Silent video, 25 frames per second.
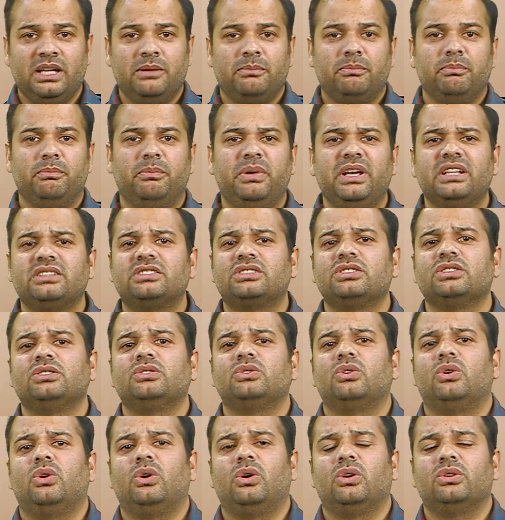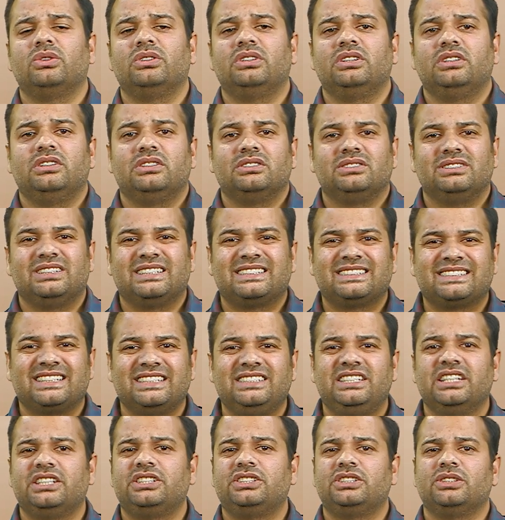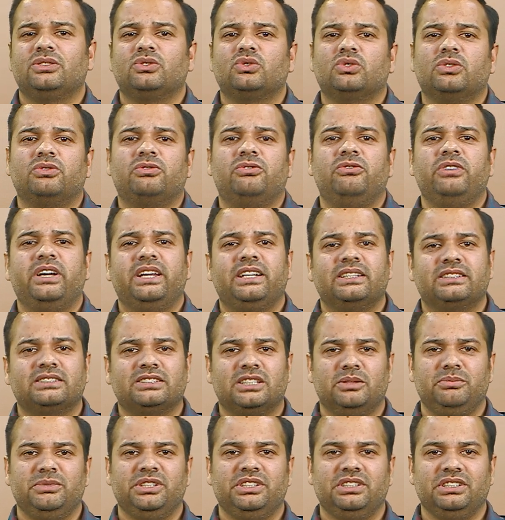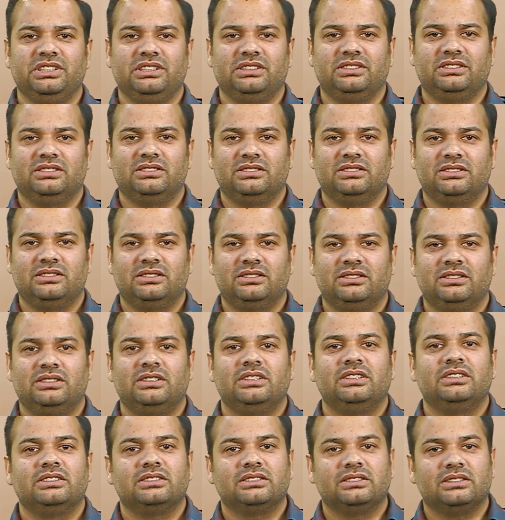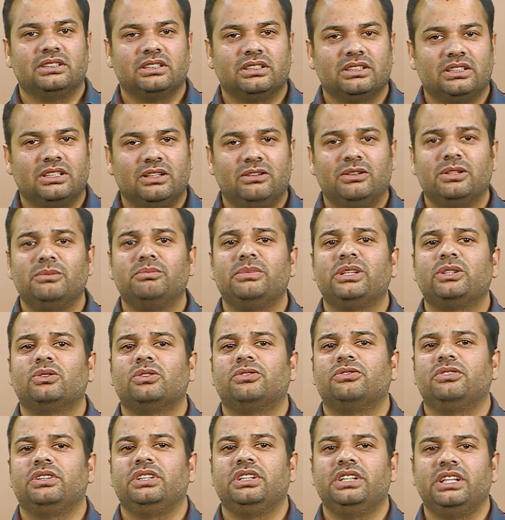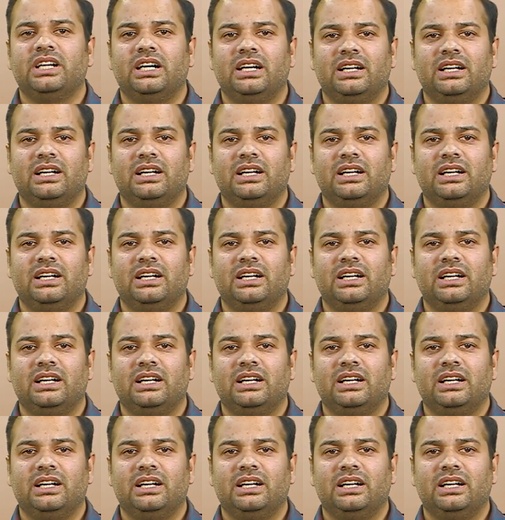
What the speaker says: Based on the suggestions of various committees, the Government of India